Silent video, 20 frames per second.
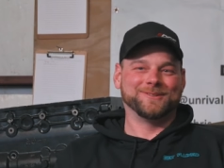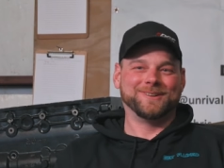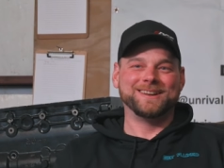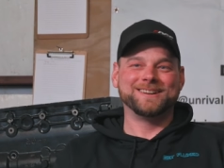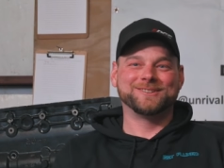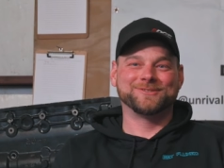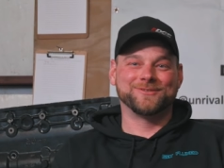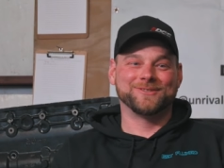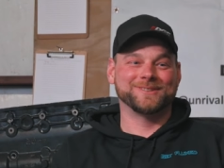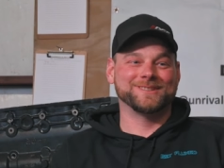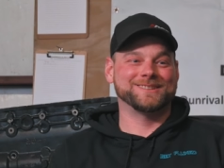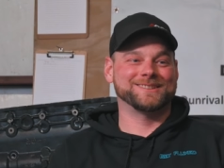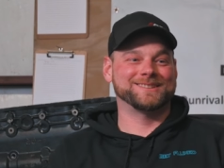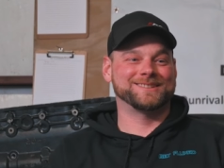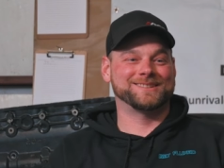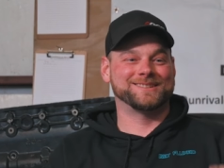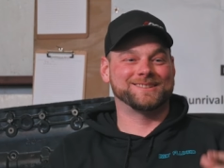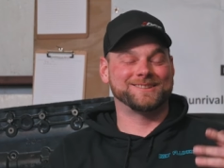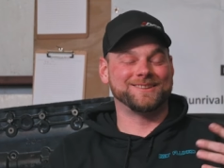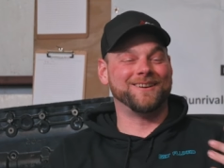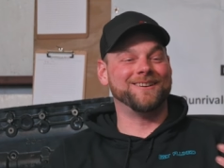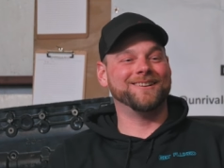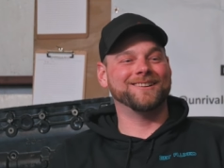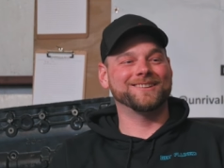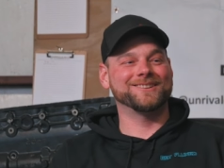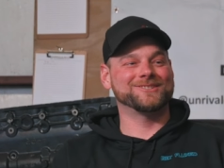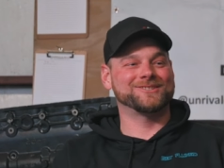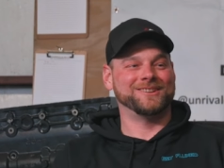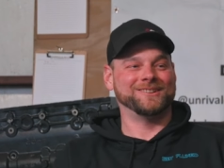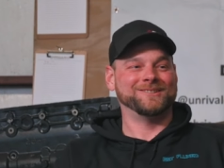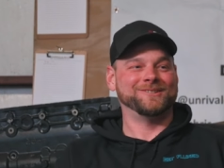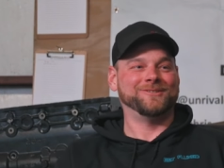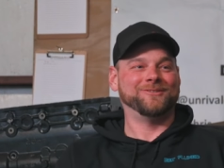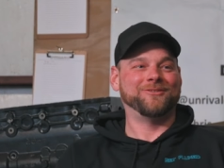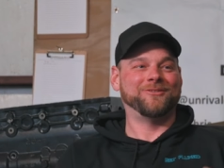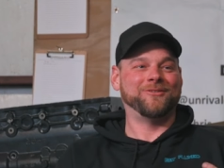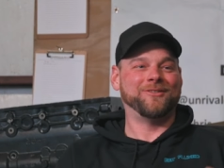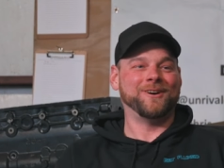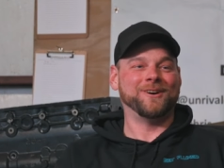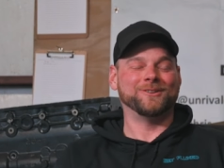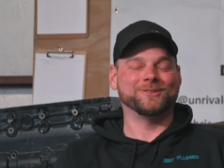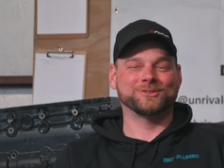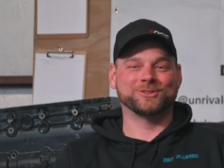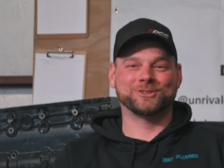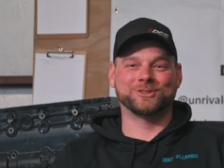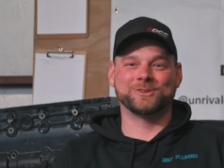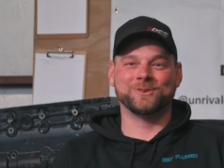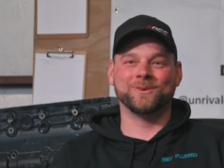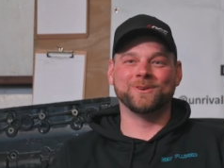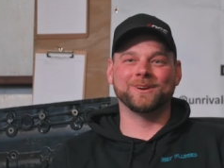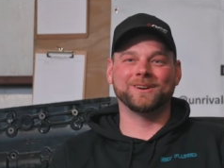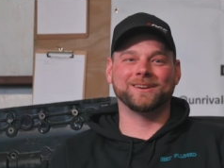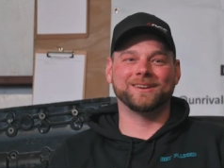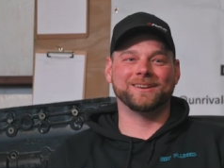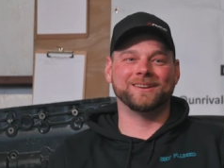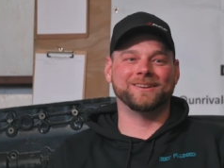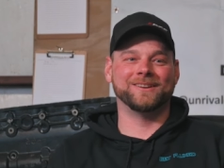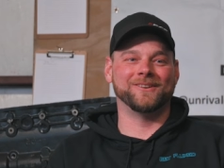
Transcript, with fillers: reach for the stars and you fall short, you